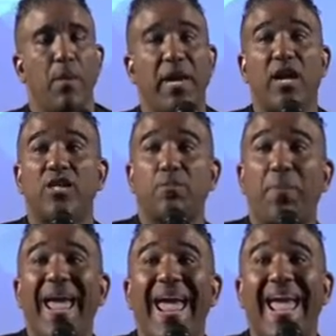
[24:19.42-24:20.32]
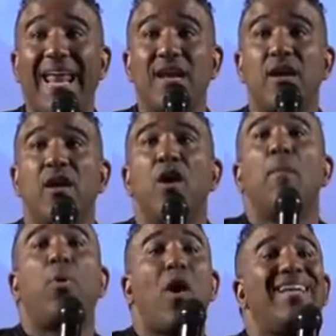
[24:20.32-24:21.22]
Because pain
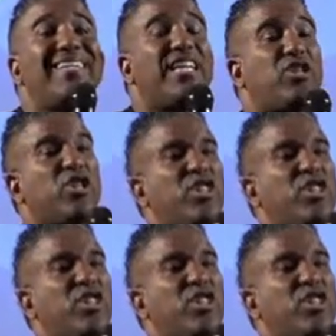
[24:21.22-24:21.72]
pointed to